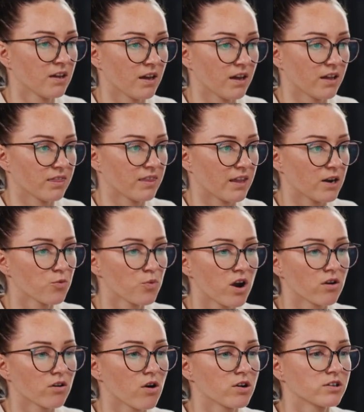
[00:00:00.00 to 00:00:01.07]
And then we
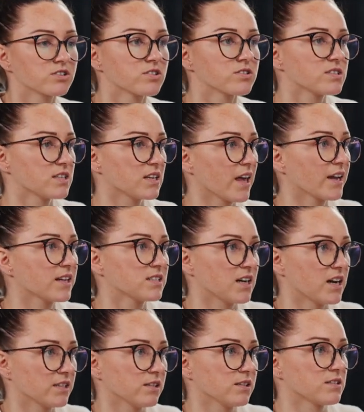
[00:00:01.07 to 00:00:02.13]
are going to select
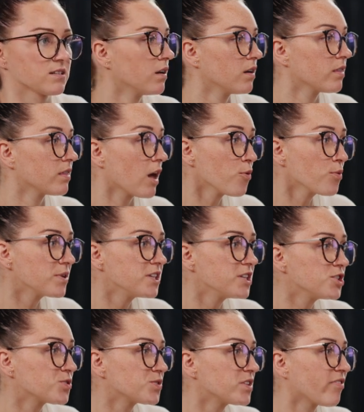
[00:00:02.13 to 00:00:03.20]
titles. Now we
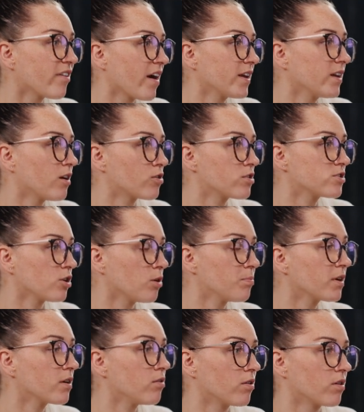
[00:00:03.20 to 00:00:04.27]
need to define our
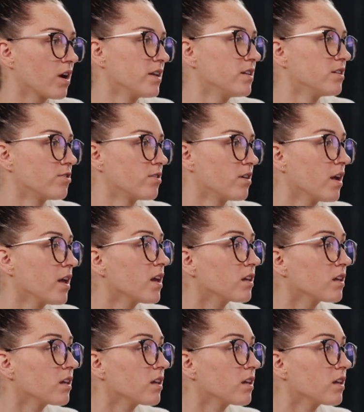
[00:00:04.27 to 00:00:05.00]
topic or idea.